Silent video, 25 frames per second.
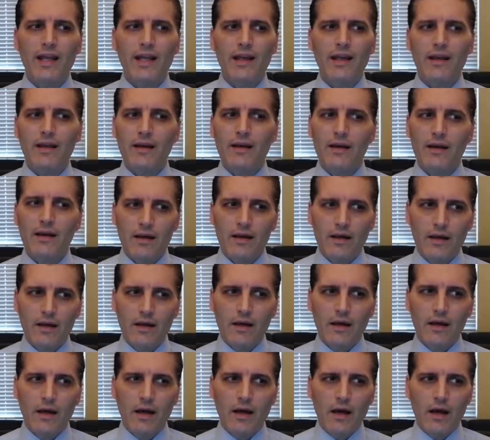he
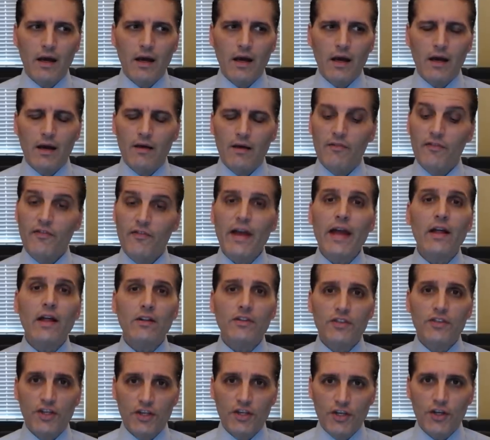
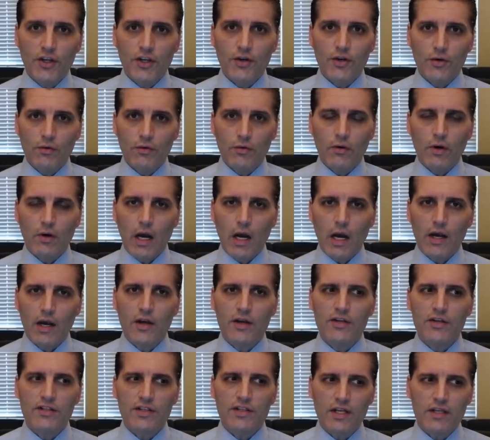failed to do
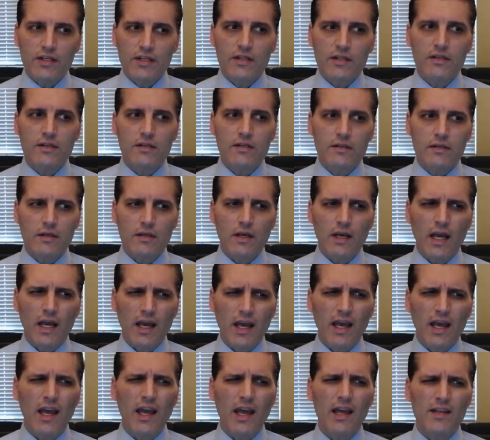because it's
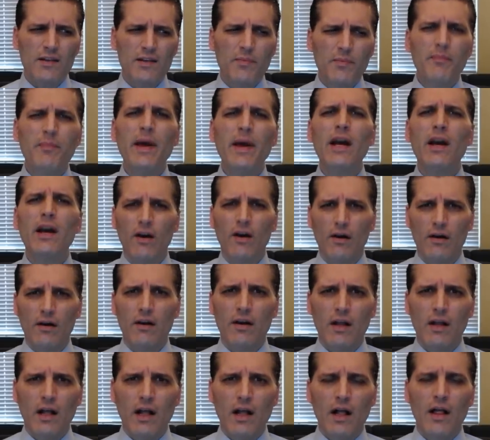it's bigger